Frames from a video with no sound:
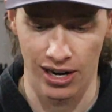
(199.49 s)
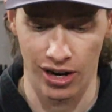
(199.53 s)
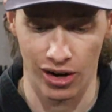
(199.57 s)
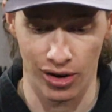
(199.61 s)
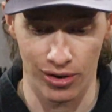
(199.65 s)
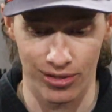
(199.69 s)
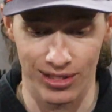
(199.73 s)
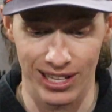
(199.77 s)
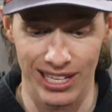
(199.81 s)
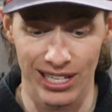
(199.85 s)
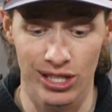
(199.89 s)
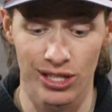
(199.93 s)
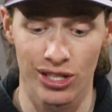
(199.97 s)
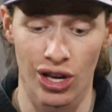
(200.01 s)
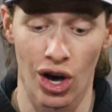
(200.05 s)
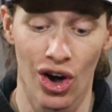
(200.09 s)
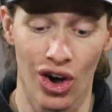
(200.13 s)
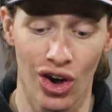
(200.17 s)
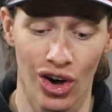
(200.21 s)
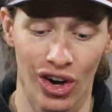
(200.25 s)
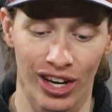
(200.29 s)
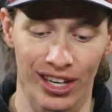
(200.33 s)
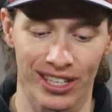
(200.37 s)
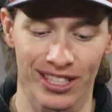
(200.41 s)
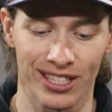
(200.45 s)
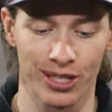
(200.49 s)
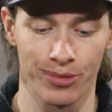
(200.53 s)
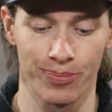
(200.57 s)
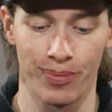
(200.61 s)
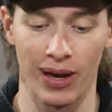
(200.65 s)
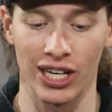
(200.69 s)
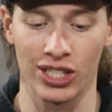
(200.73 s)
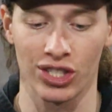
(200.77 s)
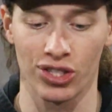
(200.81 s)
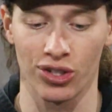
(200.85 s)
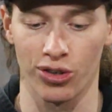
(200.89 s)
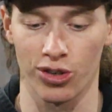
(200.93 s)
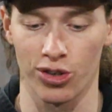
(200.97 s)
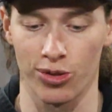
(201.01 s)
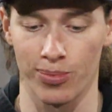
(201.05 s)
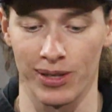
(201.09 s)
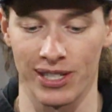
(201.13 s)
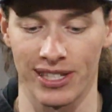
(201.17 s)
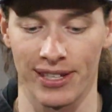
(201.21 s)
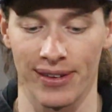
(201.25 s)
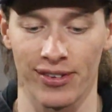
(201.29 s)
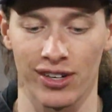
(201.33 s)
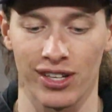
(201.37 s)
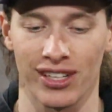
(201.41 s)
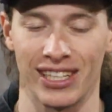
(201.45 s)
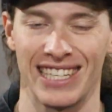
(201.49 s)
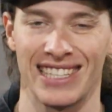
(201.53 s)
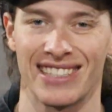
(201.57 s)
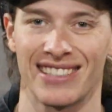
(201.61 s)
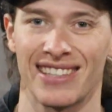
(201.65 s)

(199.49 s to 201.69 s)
or these hooks special specifically,